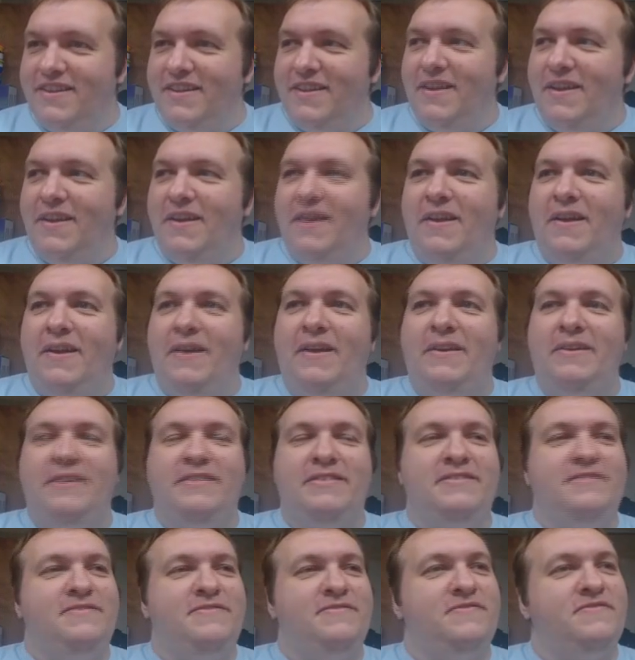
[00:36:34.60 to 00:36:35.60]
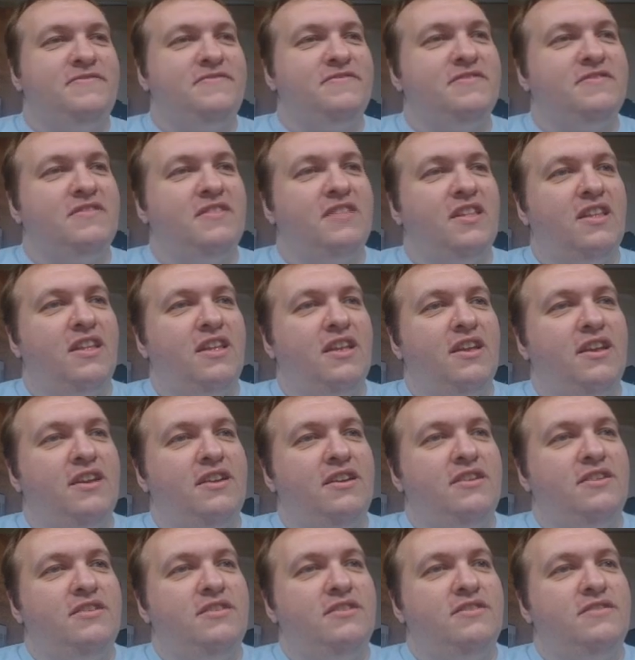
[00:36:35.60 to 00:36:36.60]
But they're
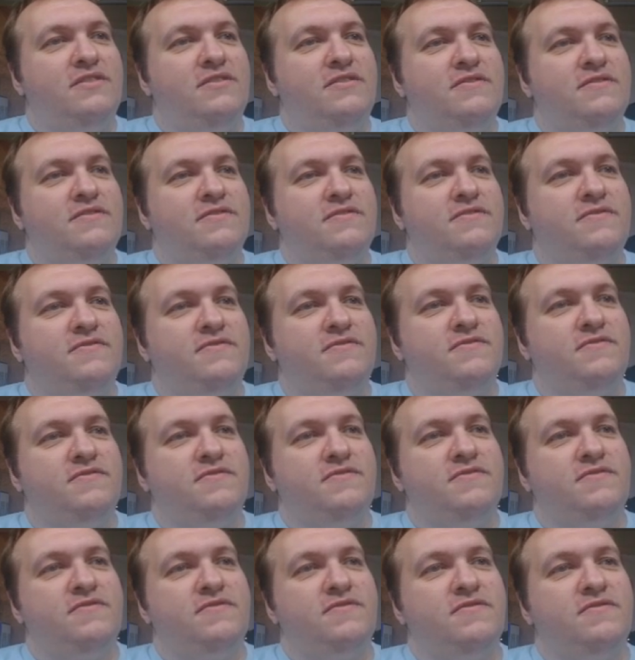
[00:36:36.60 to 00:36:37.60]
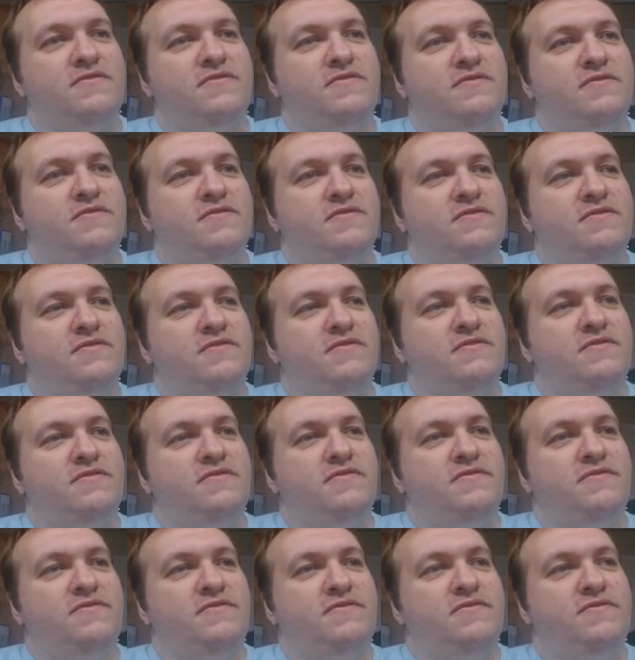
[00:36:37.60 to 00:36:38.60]
orders are orders,
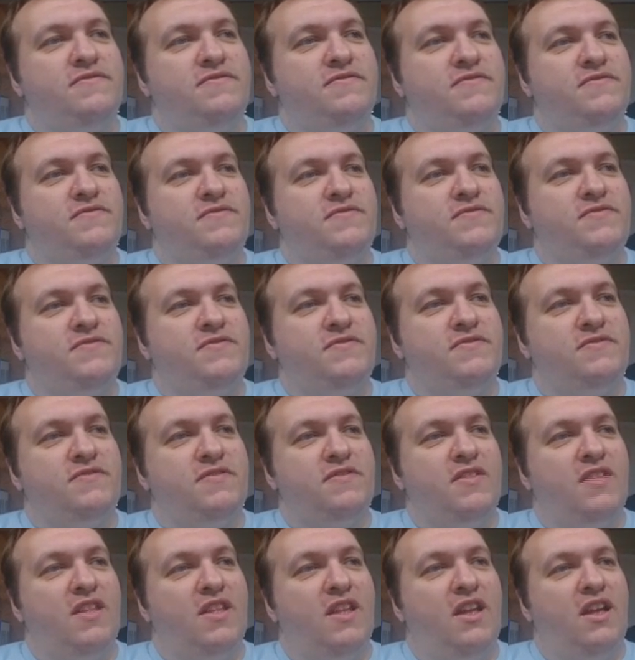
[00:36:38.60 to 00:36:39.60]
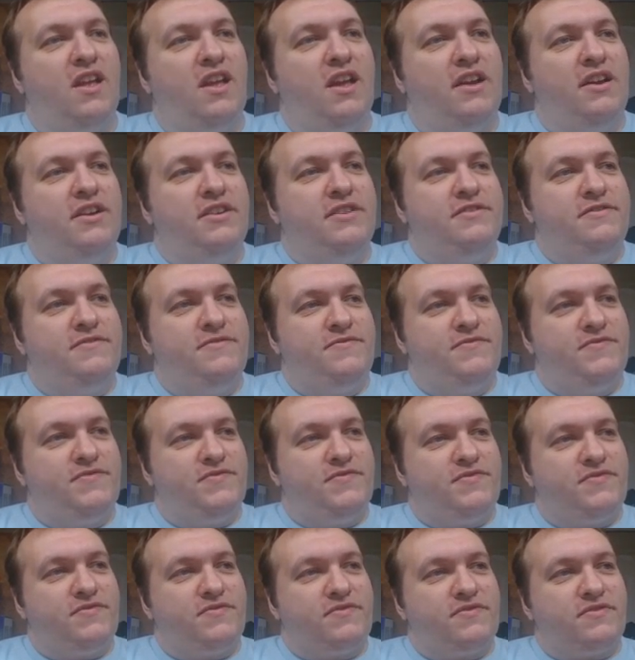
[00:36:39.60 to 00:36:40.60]
and letter
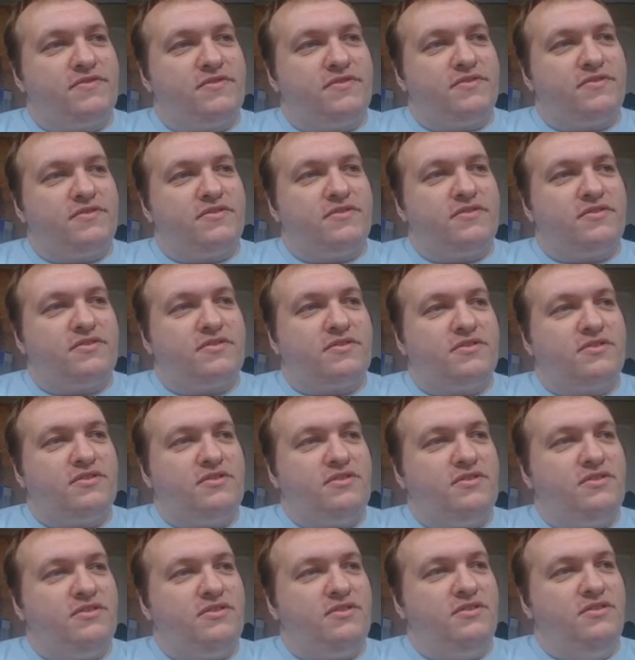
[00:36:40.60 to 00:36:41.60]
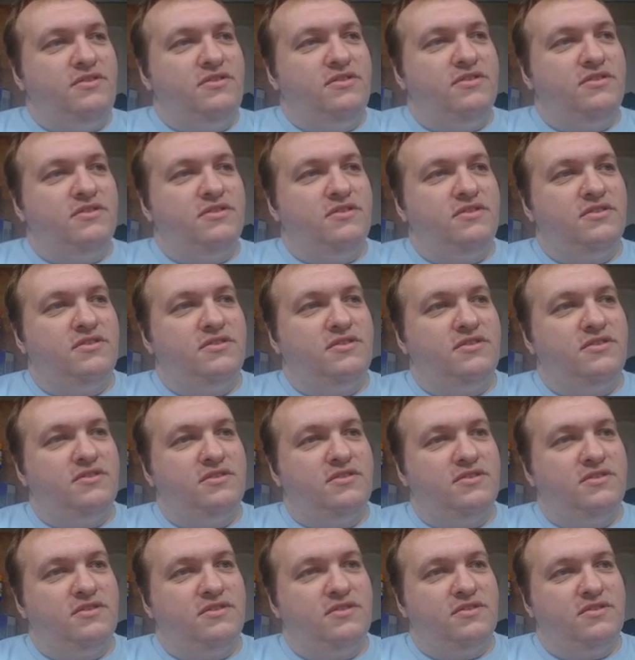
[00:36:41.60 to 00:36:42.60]
of the law type of people.
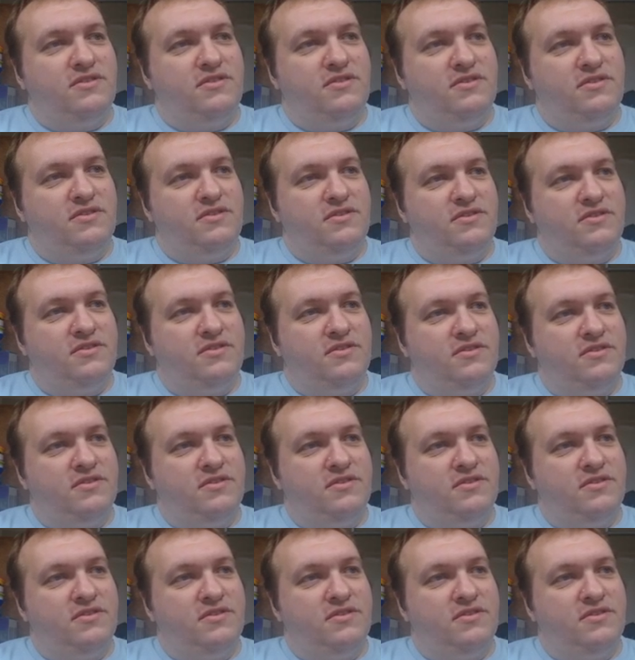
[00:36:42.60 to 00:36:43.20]
So,